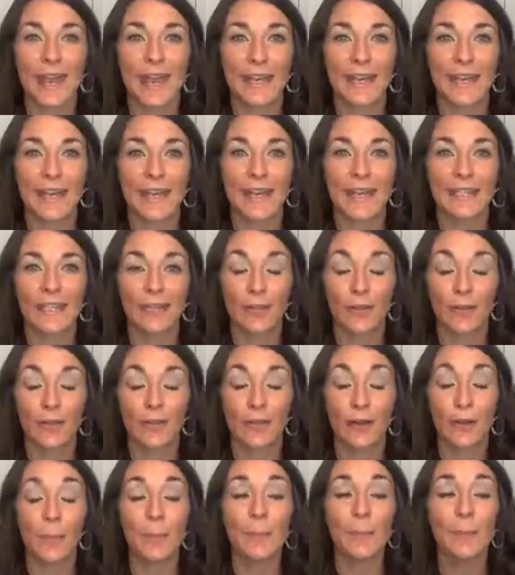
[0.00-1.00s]
And so
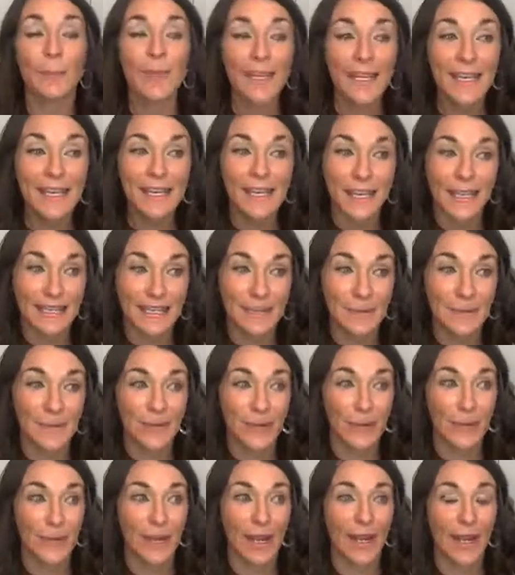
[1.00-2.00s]
for me, that's been
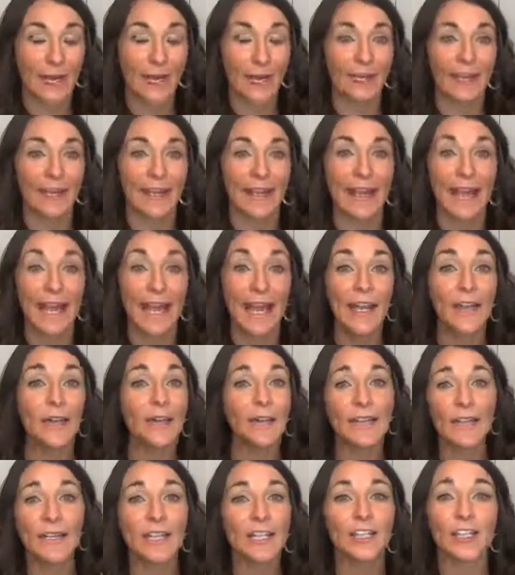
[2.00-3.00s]
a reminder of like, I
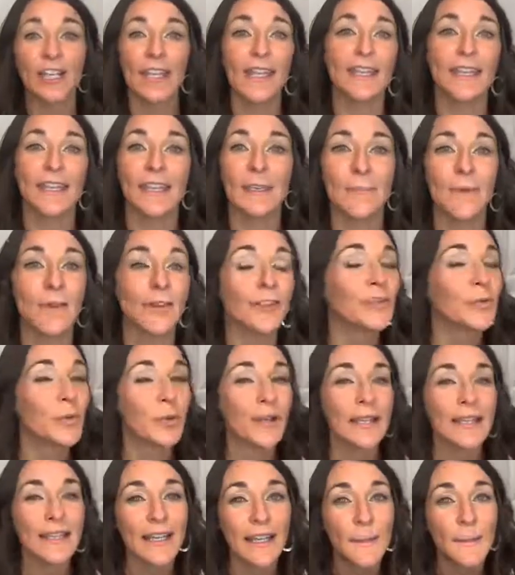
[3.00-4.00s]
don't need to check email
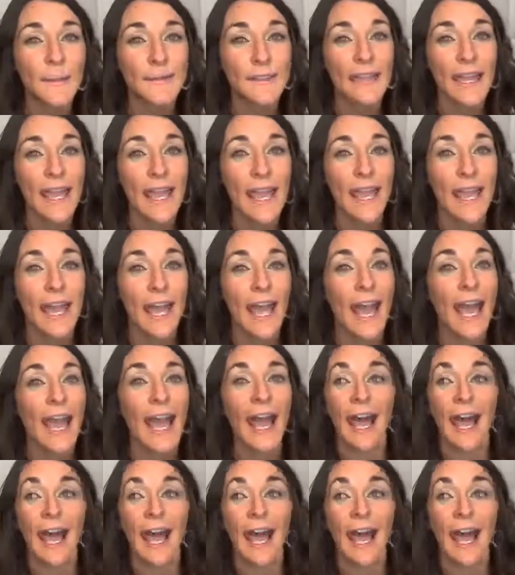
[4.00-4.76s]
20 times a day.